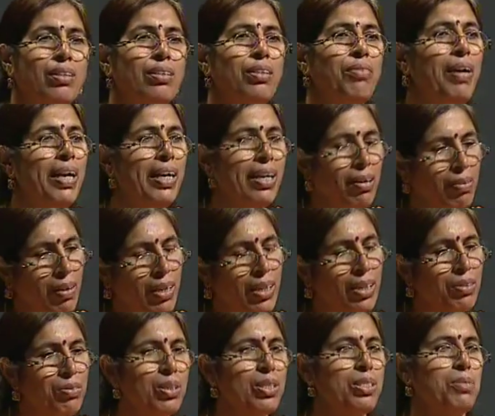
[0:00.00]
the vendor will
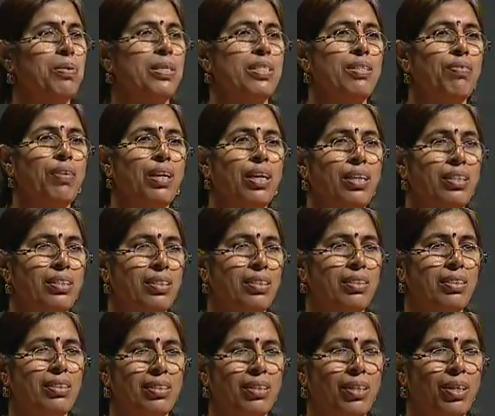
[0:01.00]
give you the
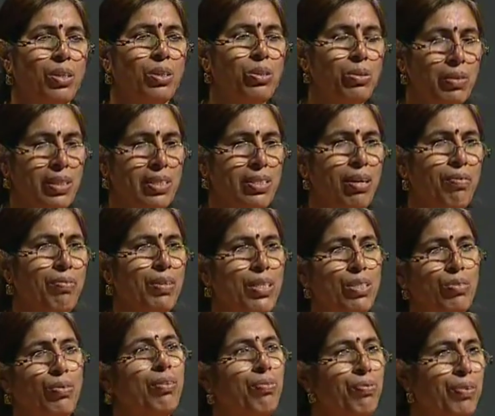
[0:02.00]
specifications, you will see
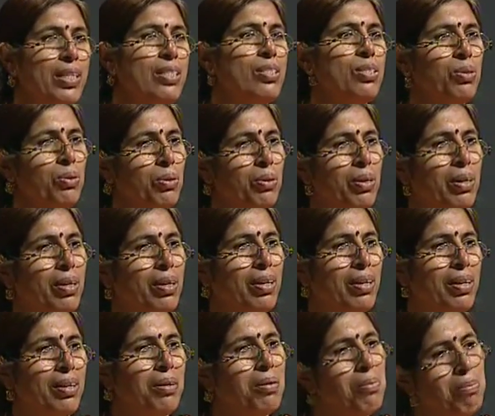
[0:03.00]
which one fits you
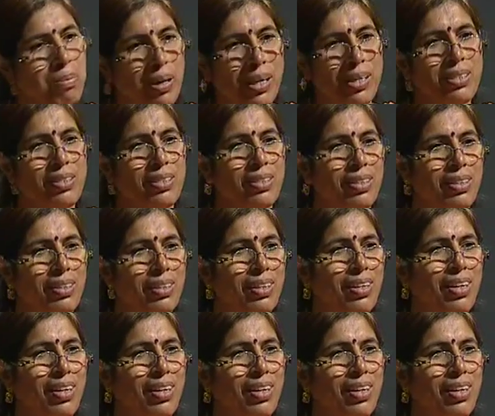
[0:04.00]
best,